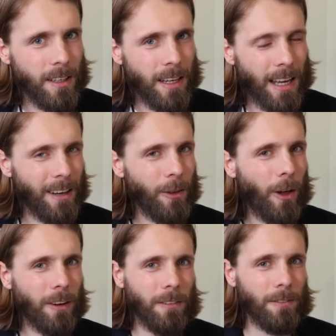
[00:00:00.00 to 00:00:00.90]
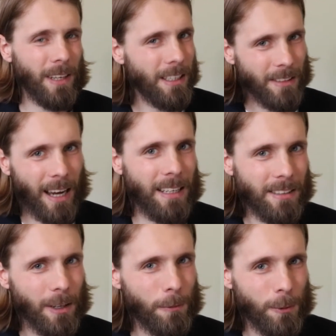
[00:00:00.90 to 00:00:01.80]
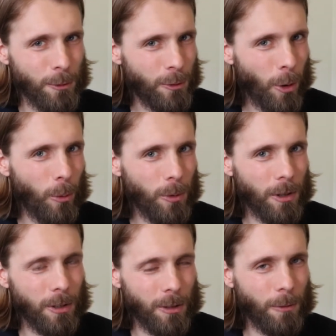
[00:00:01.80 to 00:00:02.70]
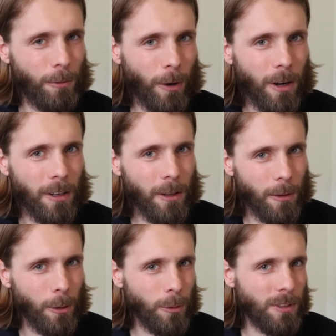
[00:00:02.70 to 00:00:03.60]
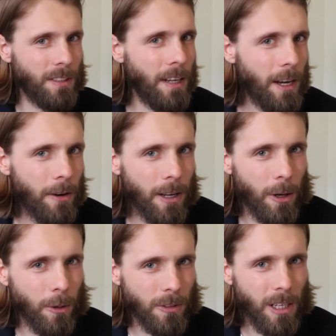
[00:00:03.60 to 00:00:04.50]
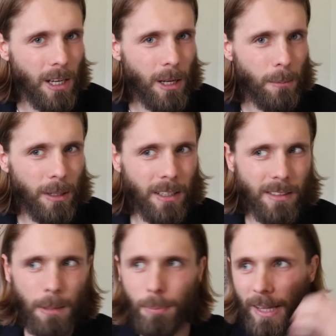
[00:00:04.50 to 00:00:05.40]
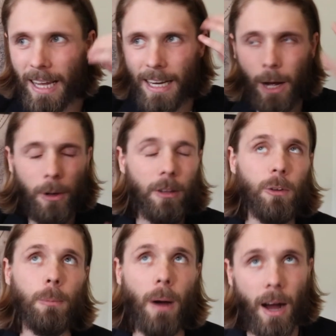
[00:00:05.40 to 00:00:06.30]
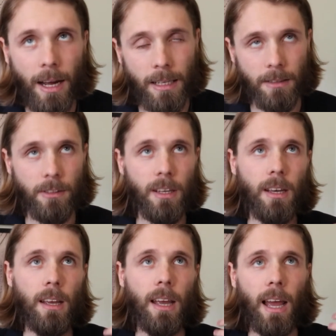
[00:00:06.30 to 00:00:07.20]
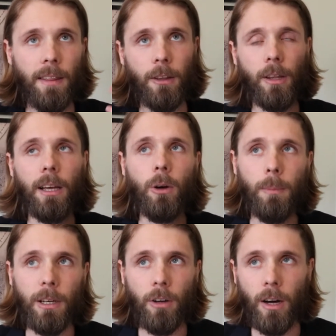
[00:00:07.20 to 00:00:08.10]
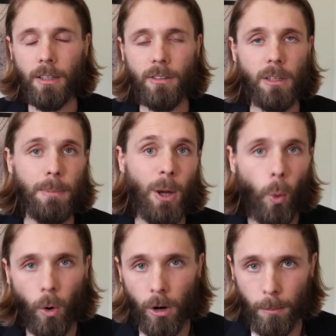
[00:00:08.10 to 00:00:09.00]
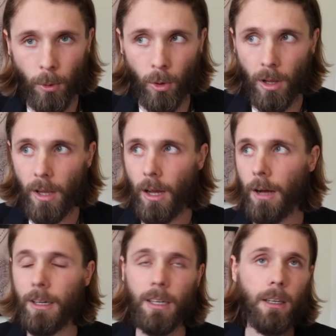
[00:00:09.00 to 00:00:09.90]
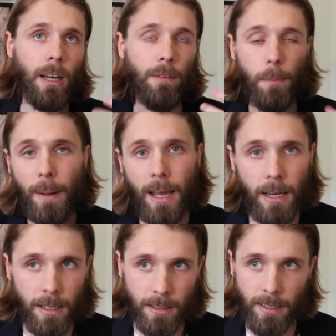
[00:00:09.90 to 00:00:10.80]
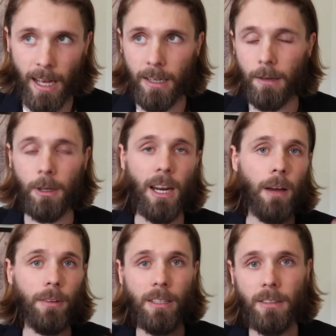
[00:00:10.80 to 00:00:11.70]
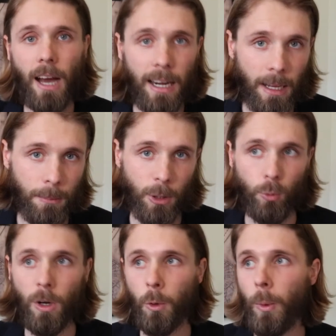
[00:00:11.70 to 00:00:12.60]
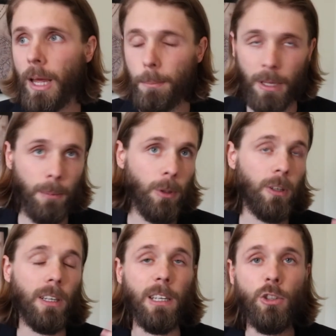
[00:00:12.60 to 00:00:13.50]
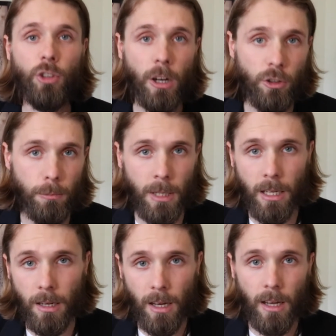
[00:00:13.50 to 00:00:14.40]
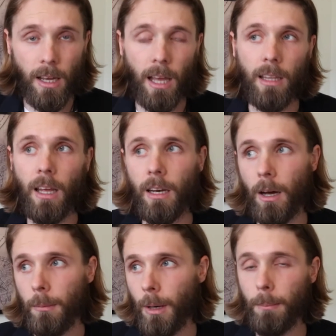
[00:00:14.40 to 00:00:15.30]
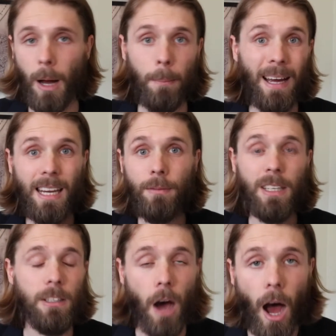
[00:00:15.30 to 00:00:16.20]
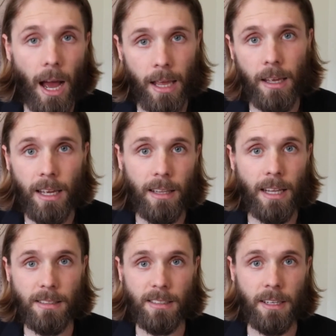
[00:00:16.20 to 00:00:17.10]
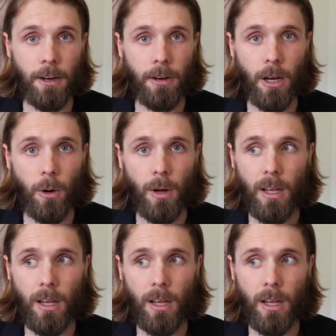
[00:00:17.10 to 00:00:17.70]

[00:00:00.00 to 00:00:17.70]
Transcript: And a lot of anxiety sufferers don't confront those scenarios because they play it out in their minds and they're like, oh my God, it's going to be horrible. I'm going to have a panic attack. I'm going to have anxiety. I'm going to run away. People are going to judge me. And then um, um, I might even die in that scenario.